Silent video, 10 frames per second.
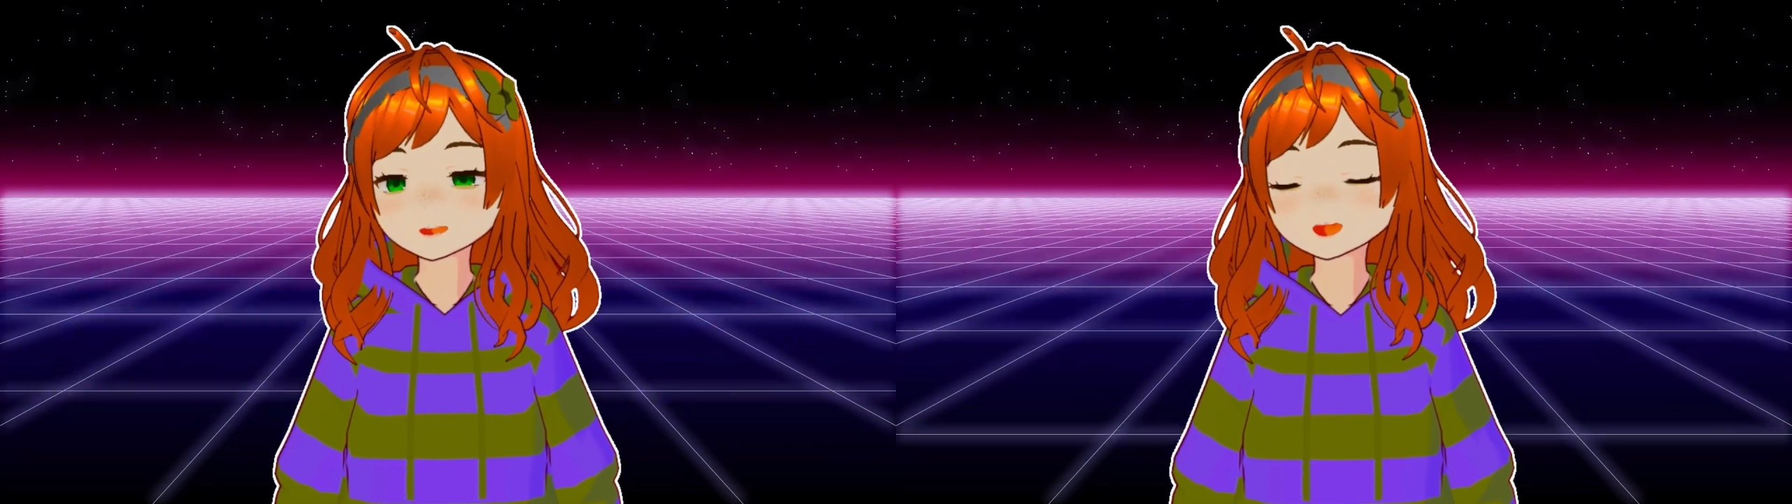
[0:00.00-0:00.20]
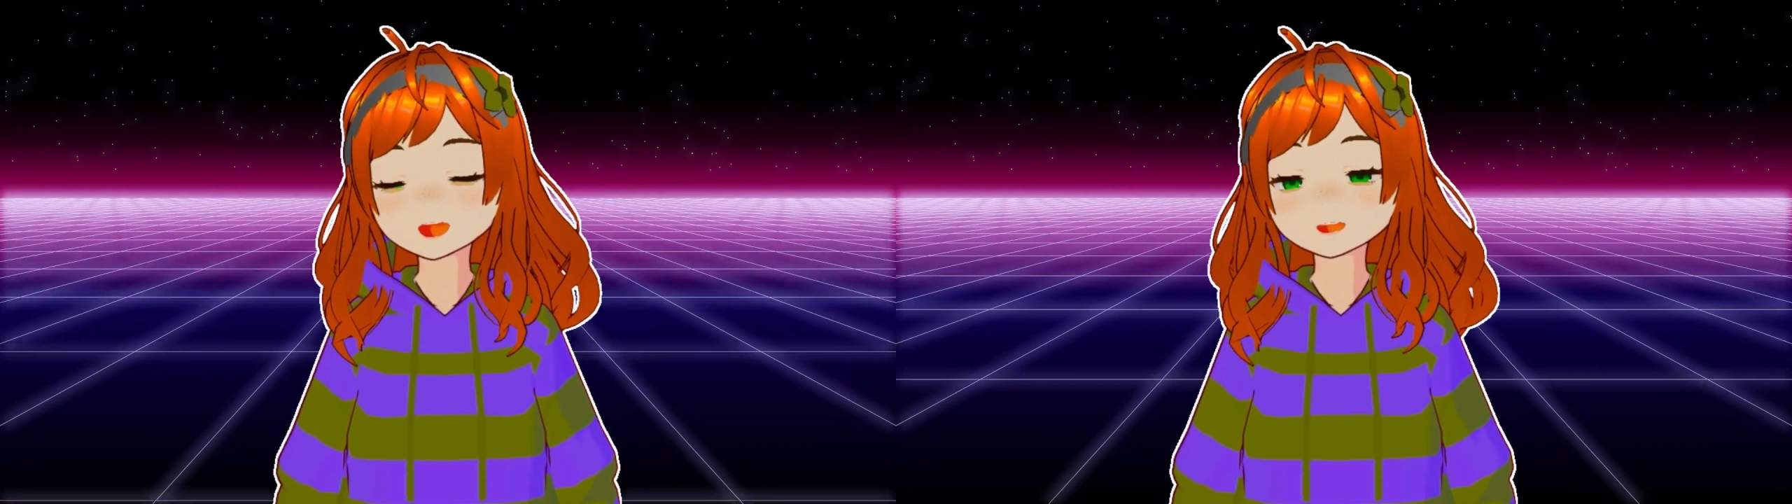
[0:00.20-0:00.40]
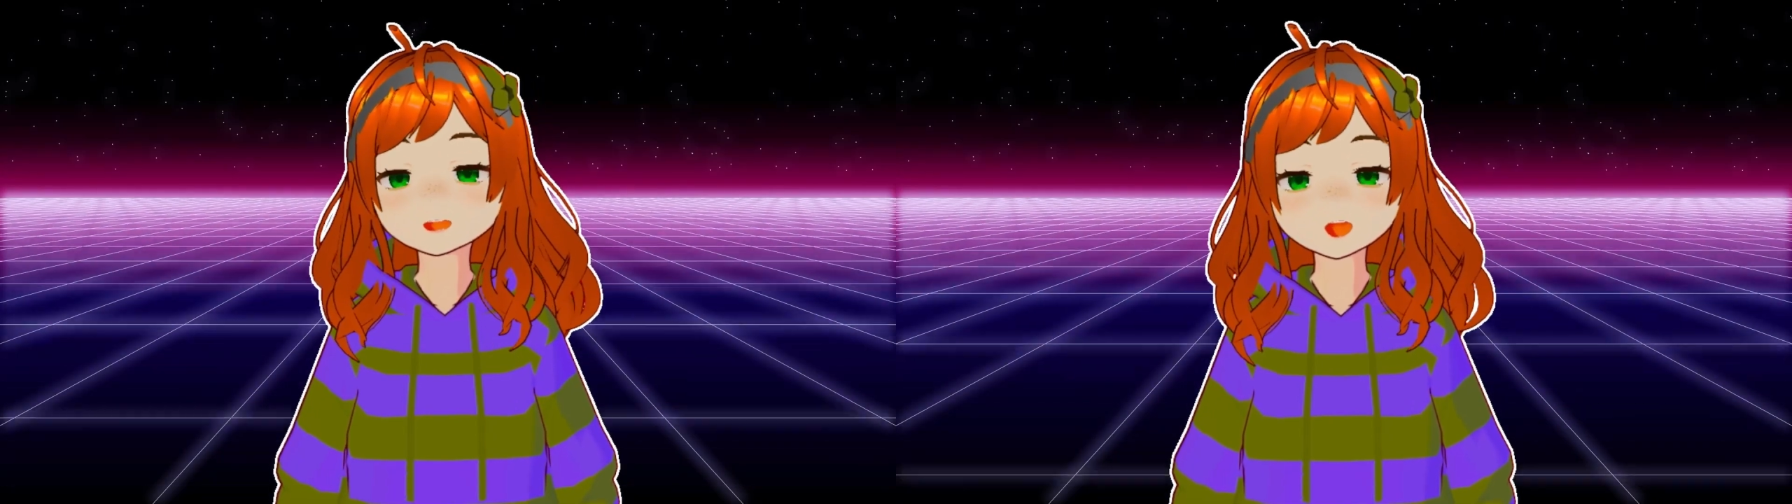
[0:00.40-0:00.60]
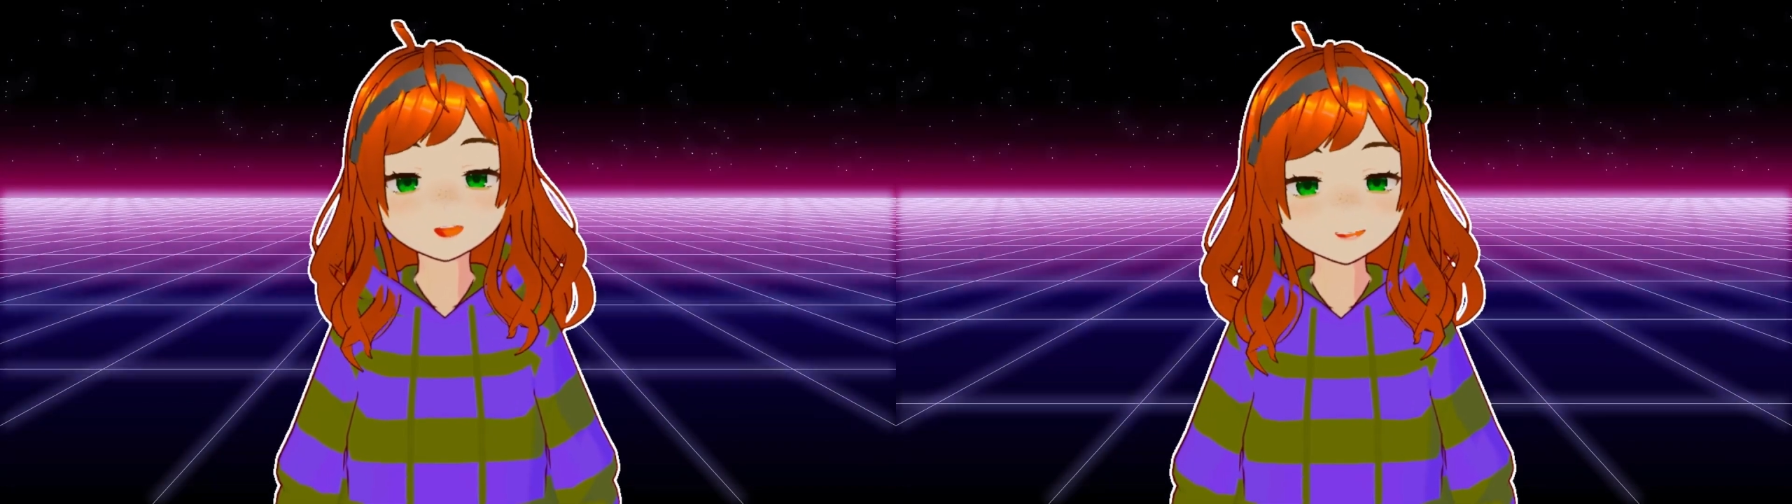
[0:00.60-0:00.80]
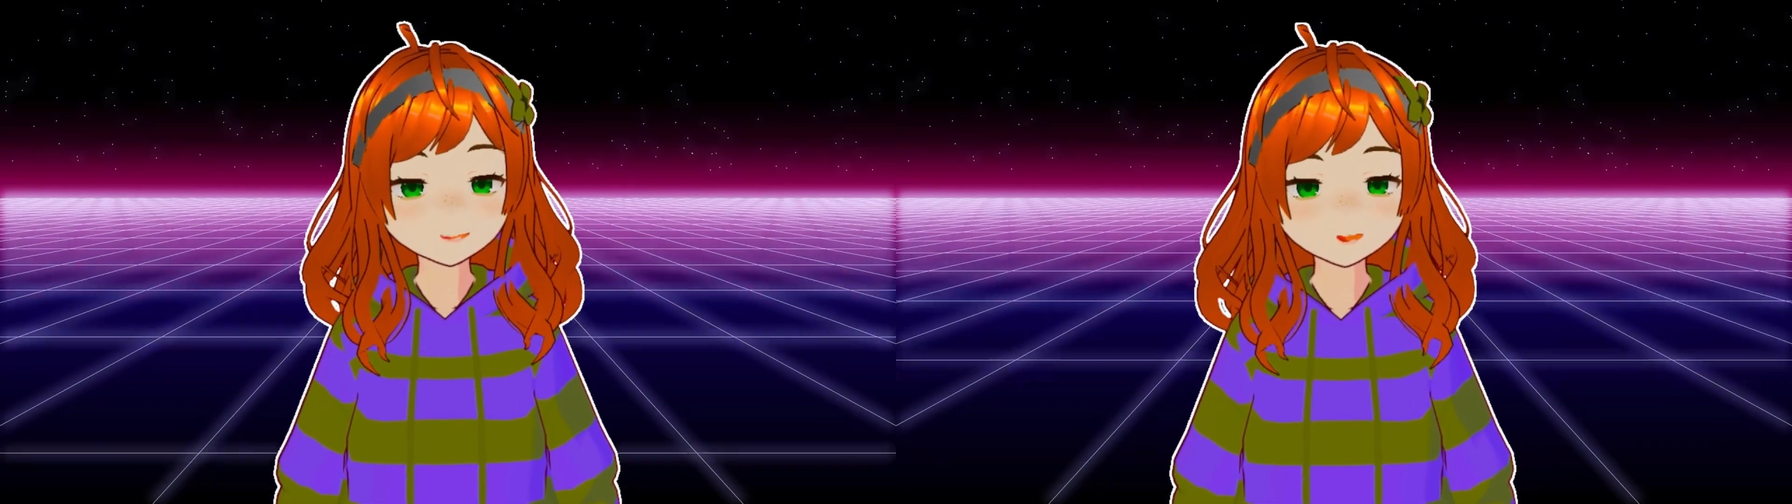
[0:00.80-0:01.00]

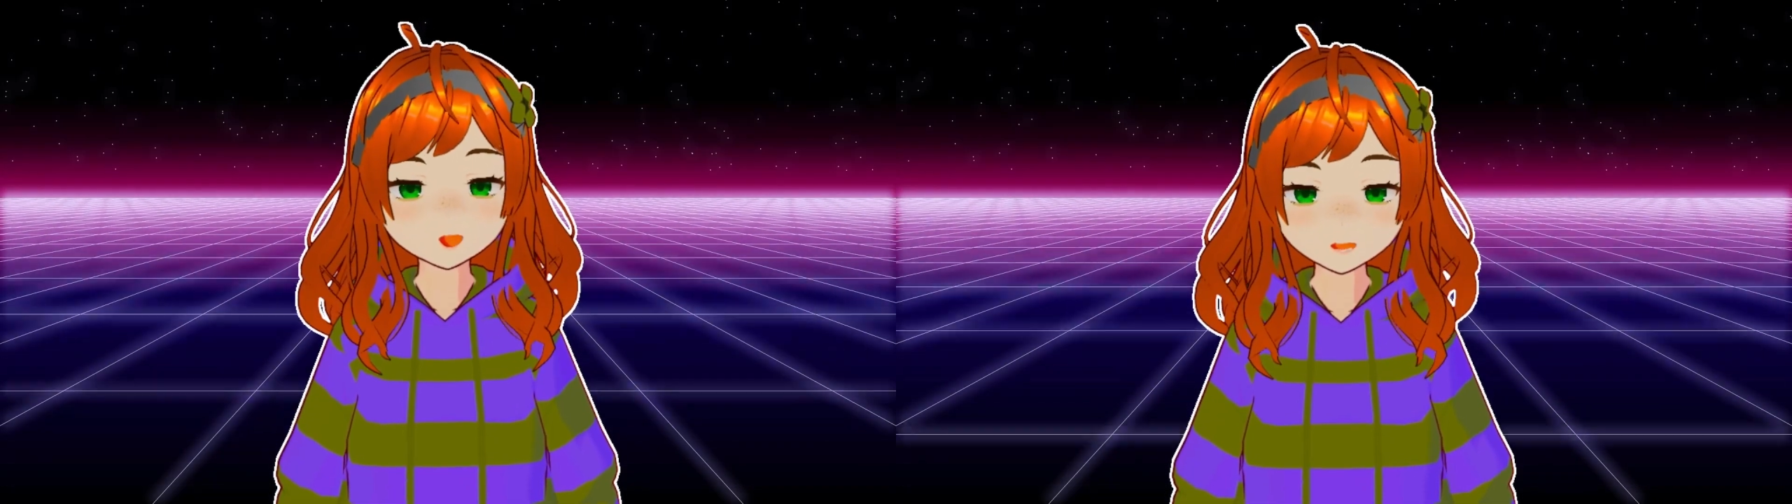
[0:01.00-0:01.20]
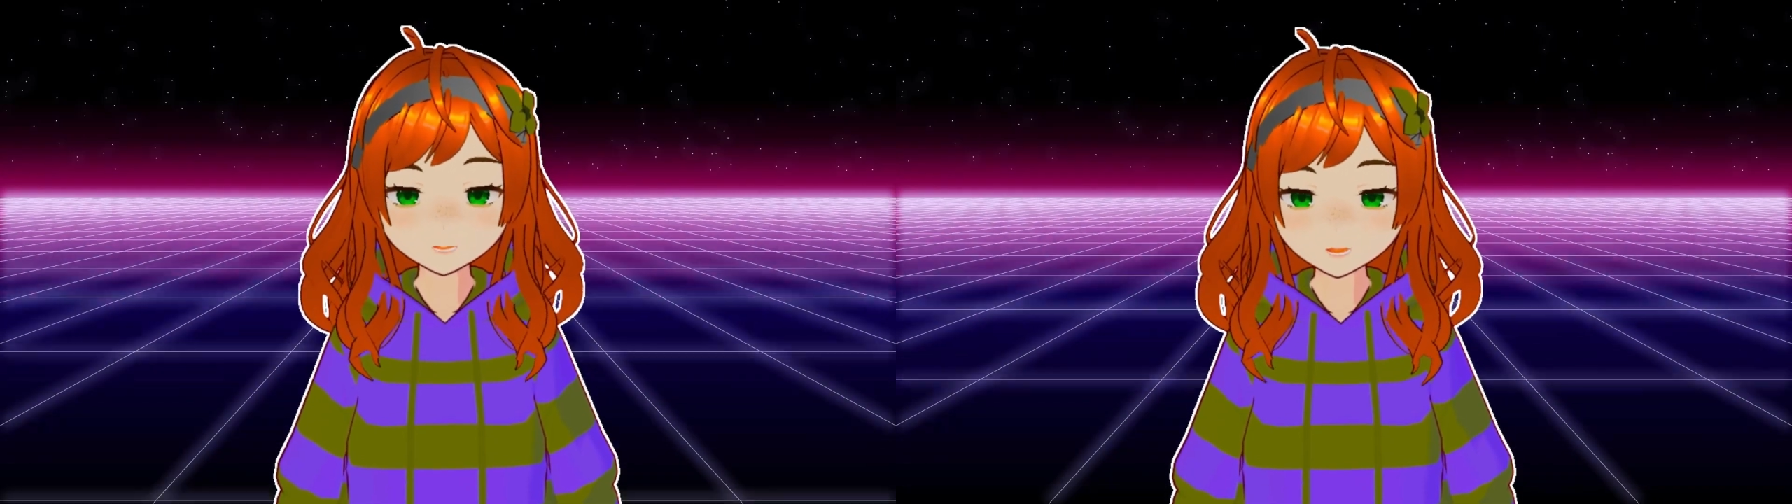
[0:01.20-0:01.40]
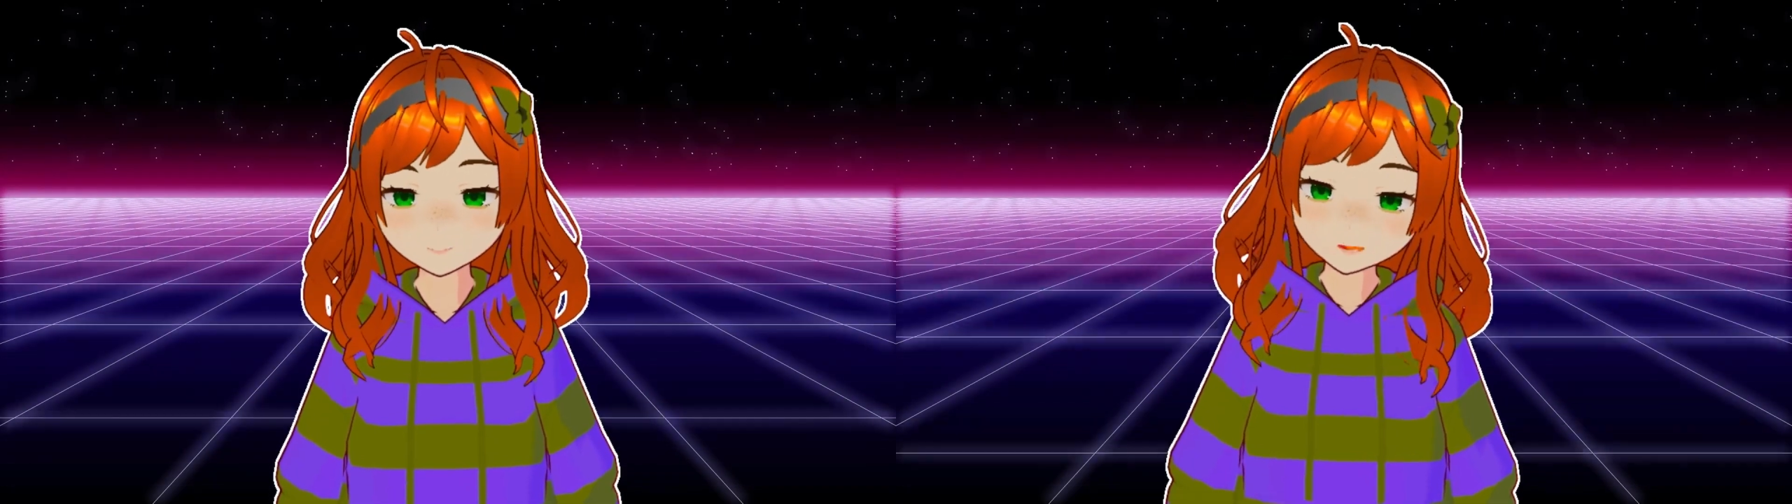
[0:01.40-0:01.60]
sexualize children.